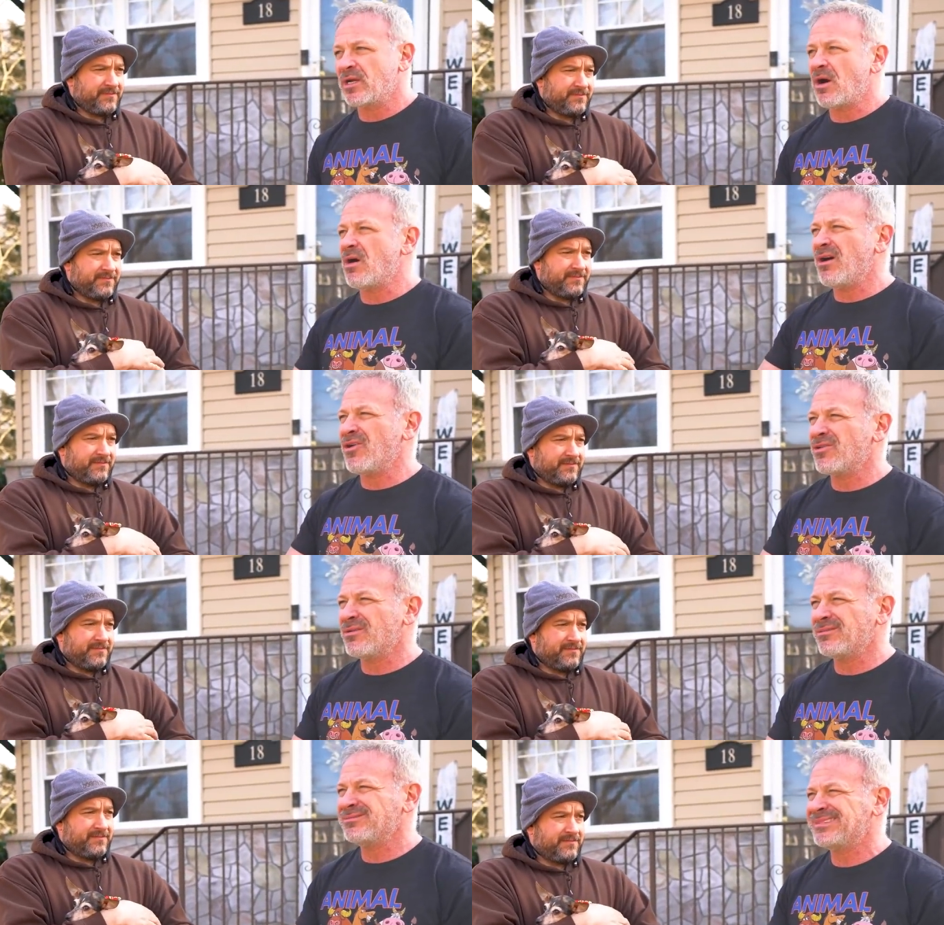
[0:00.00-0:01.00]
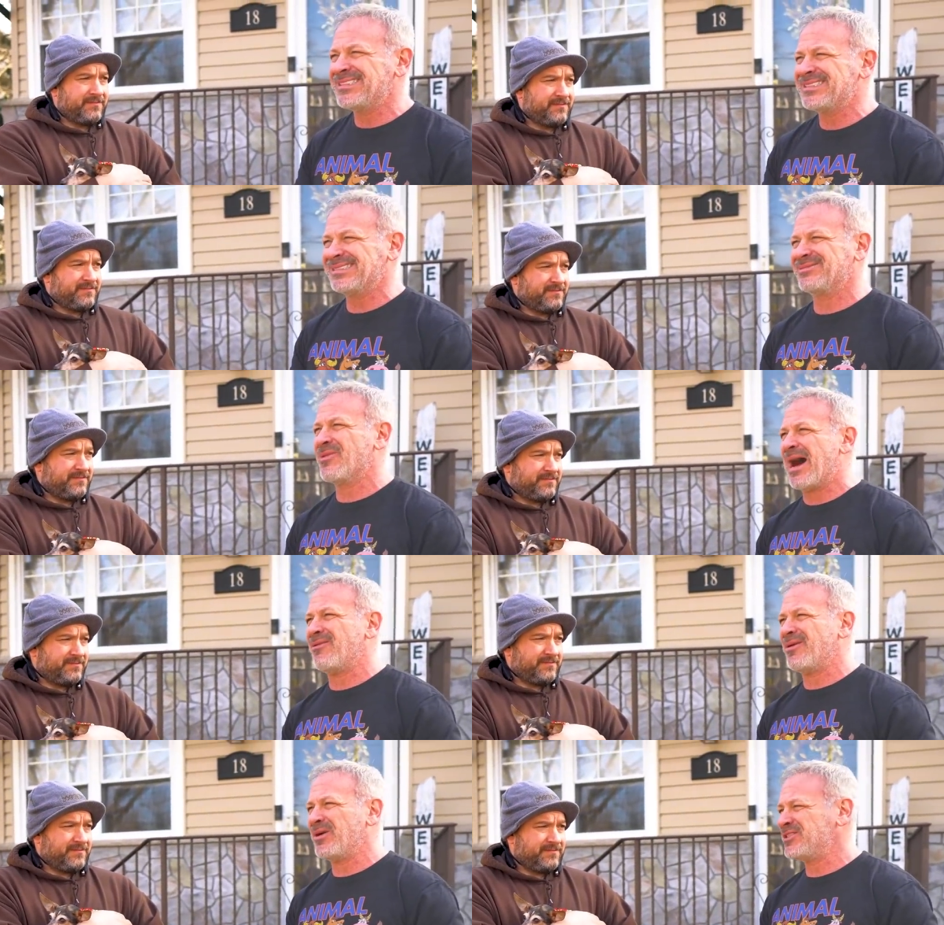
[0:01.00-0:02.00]
Speaker 1: to go, oh,
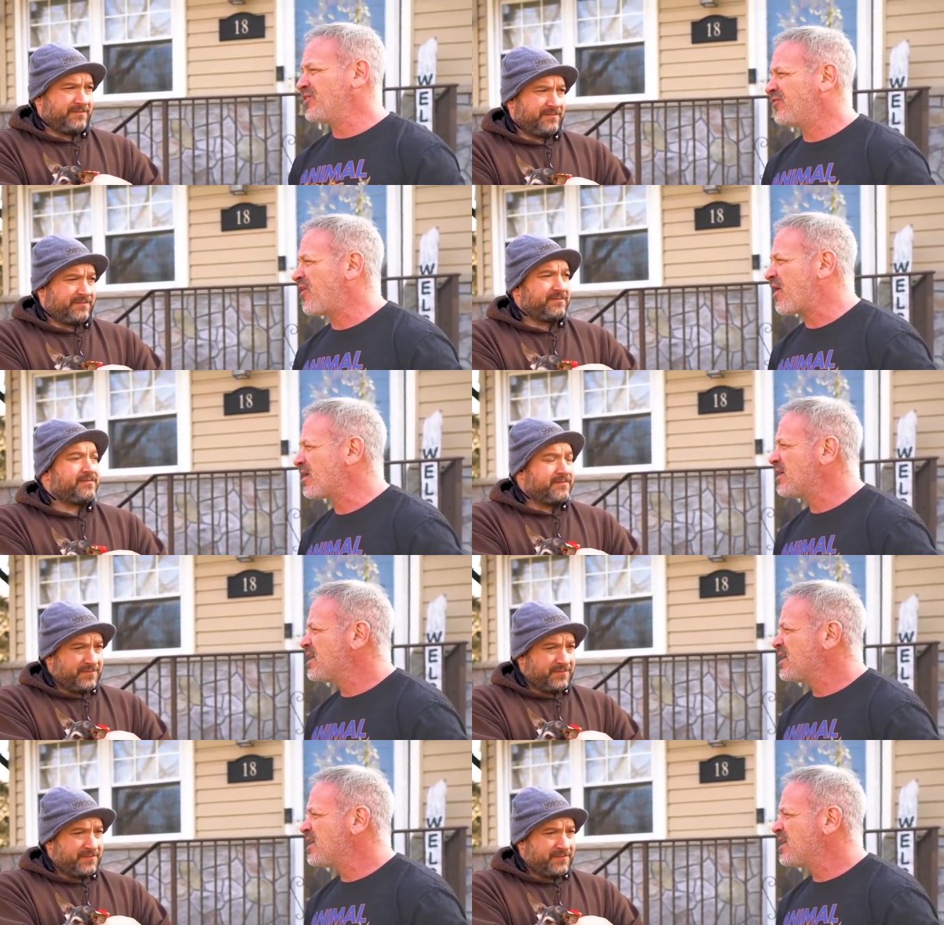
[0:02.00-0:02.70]
wow, I went too far.